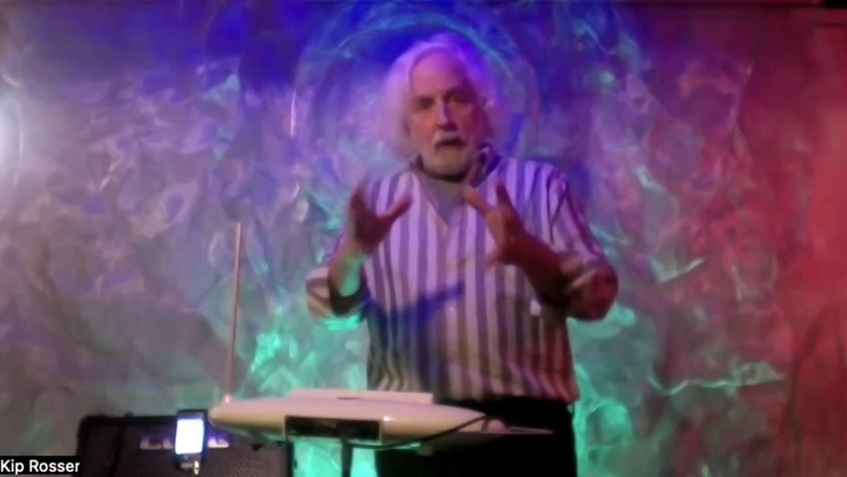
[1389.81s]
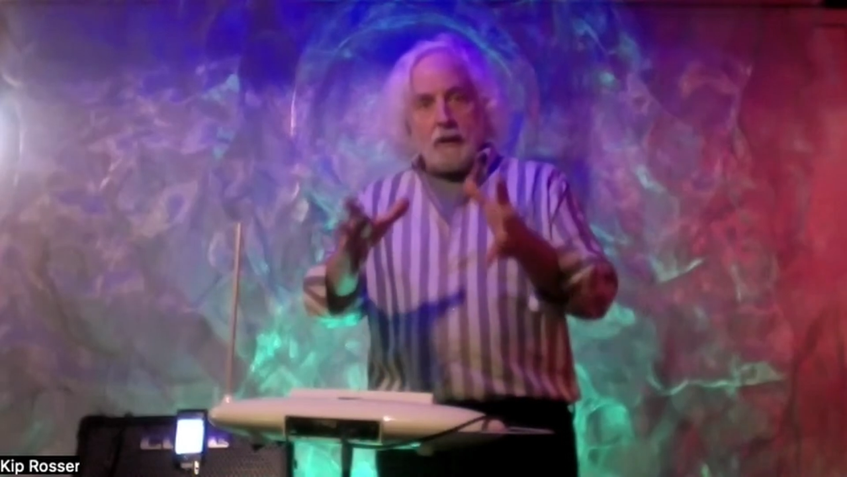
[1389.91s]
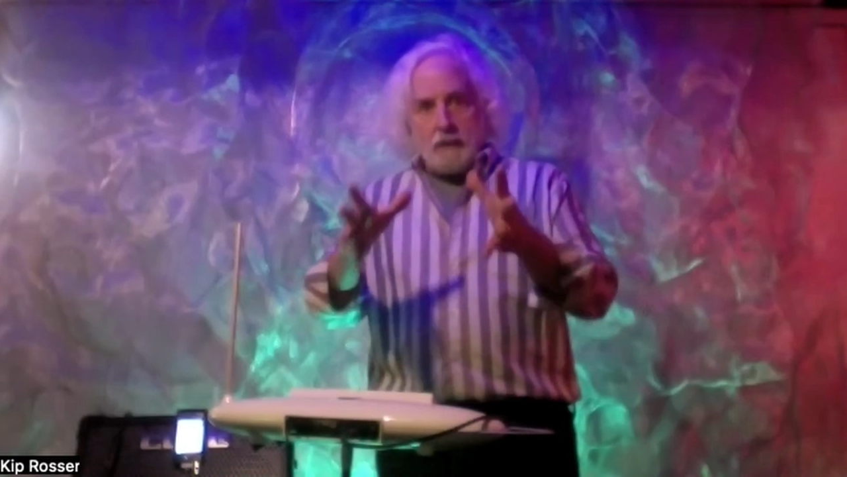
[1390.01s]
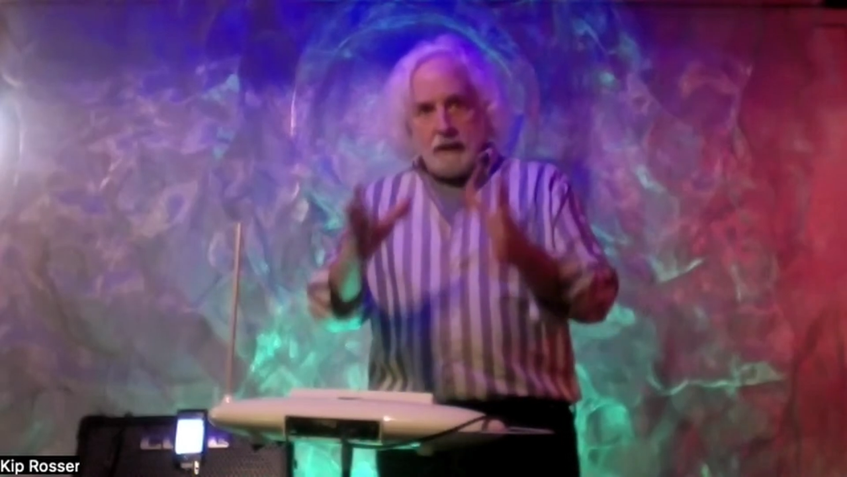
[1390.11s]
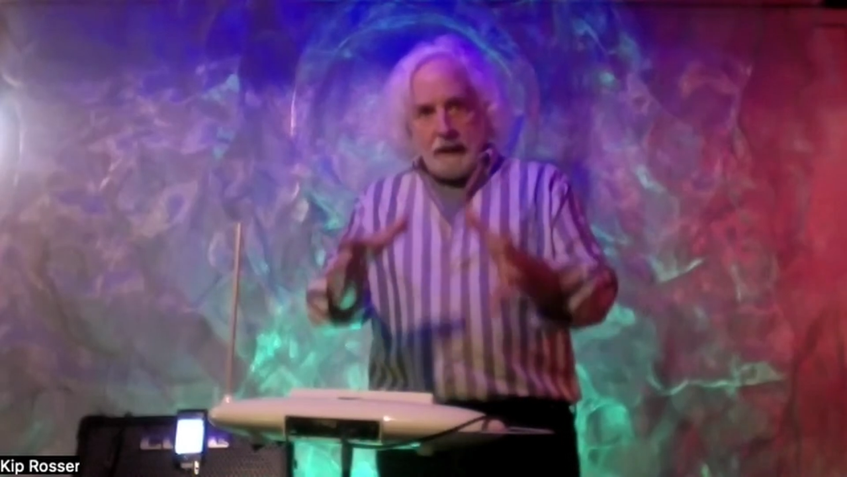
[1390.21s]

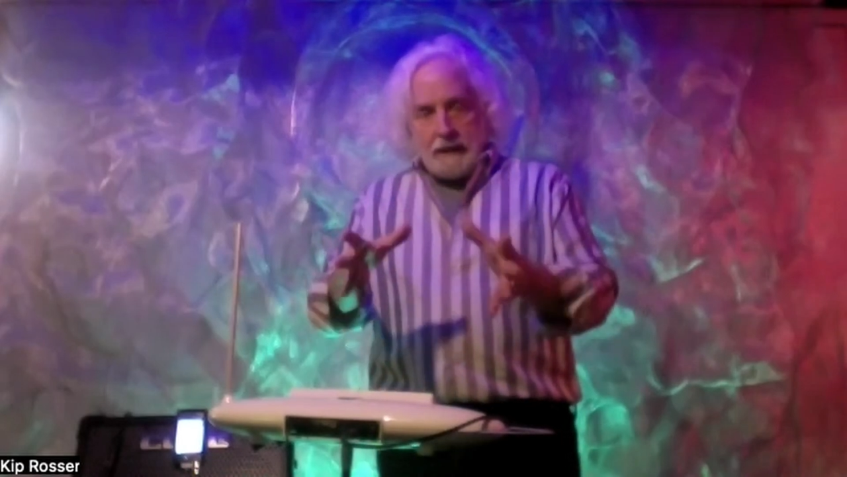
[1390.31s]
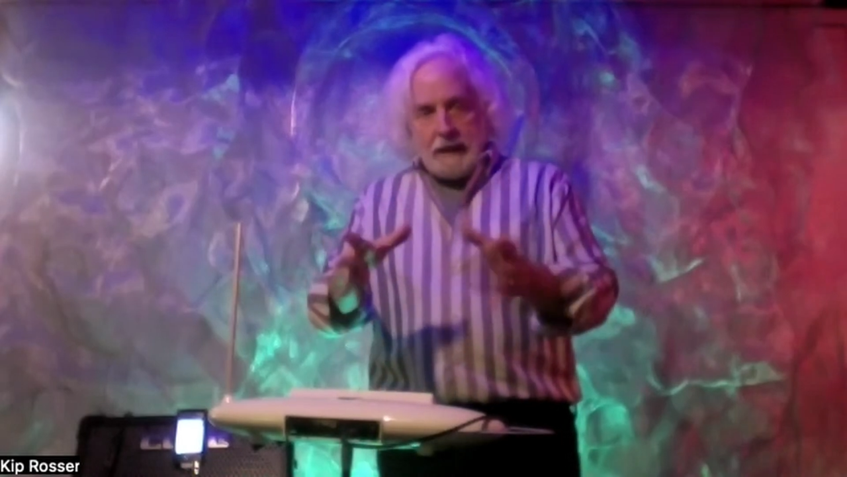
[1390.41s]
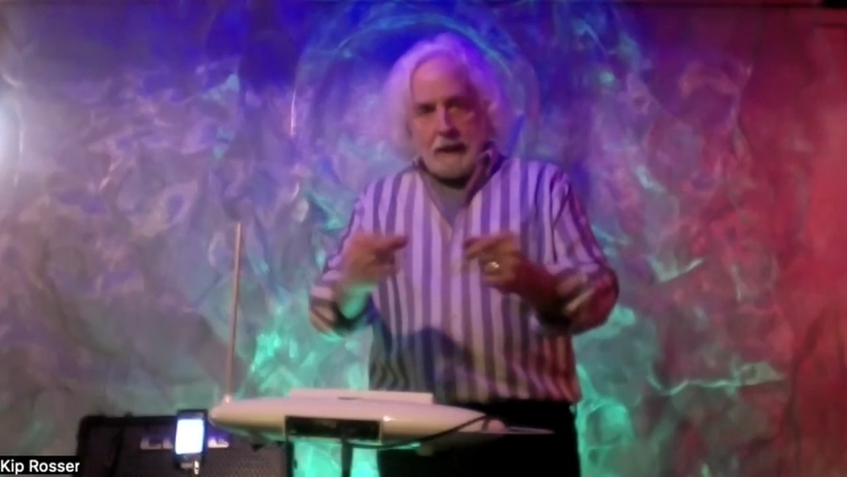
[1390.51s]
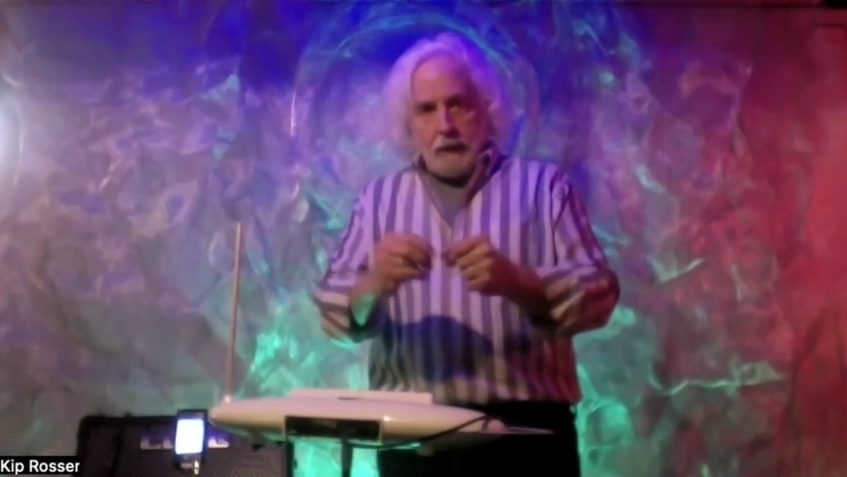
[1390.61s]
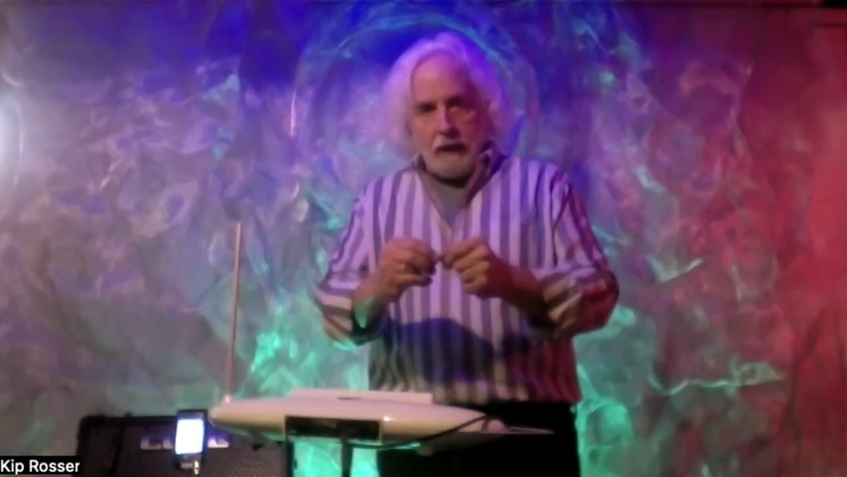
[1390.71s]
was
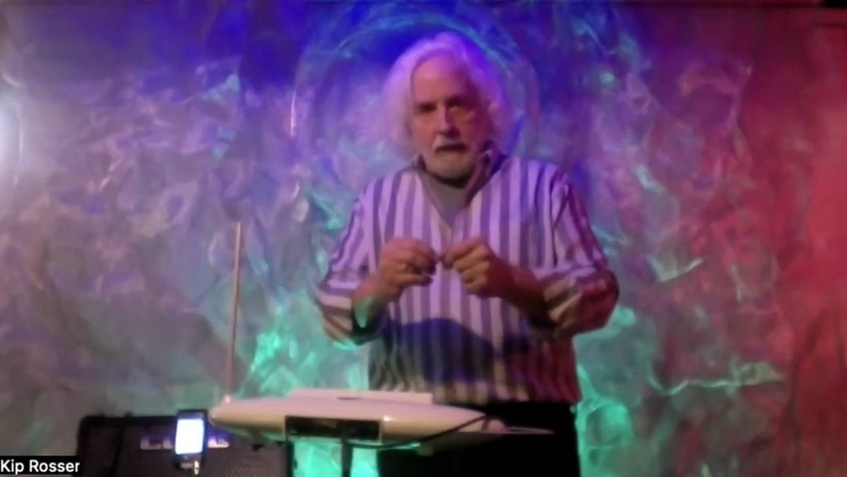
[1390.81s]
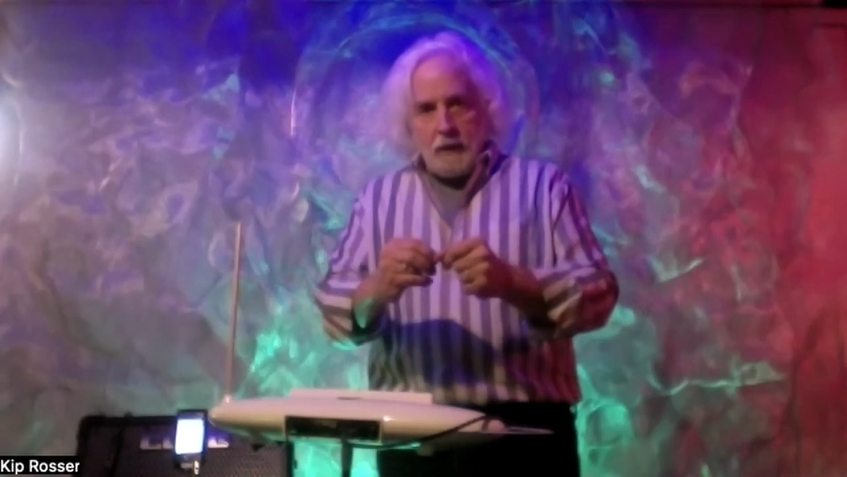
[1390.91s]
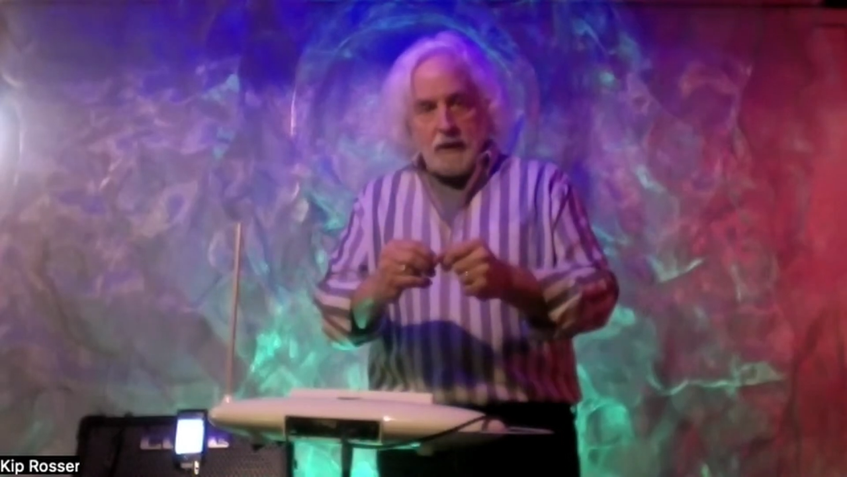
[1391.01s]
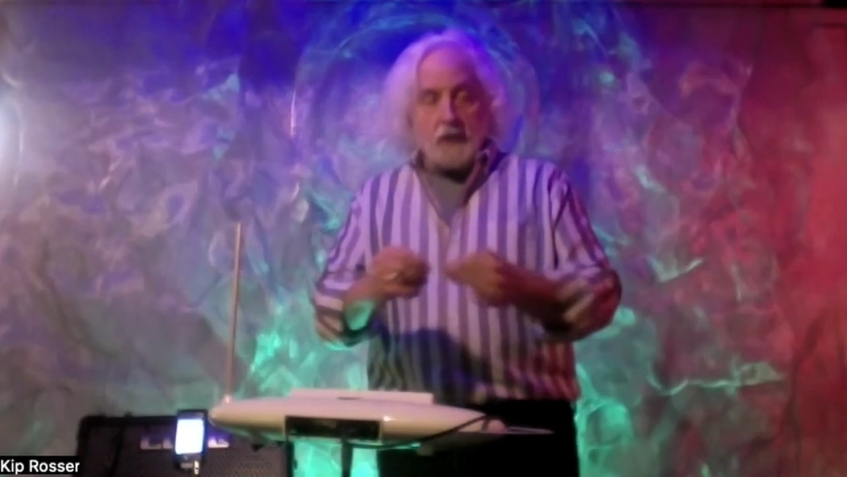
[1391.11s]
contemporary music.